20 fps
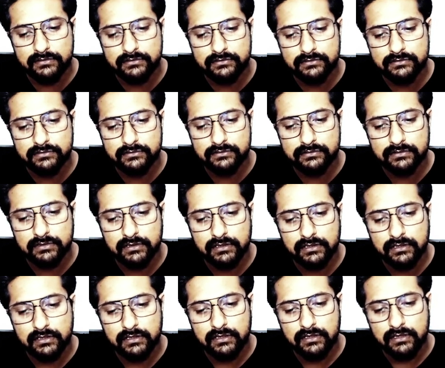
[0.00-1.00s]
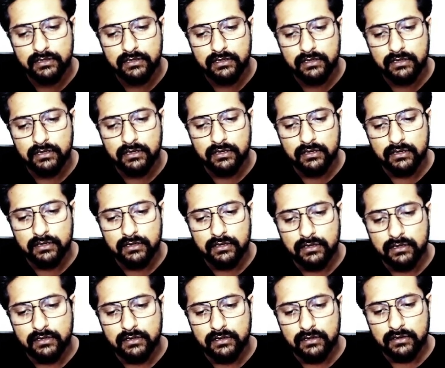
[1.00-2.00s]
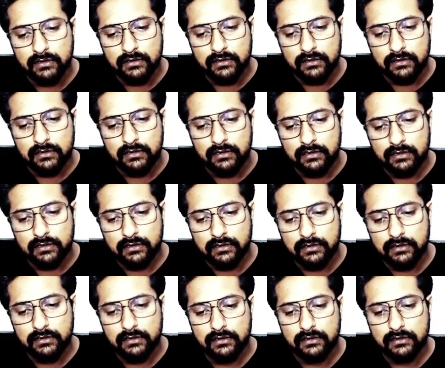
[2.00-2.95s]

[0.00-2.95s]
No one is speaking in this clip.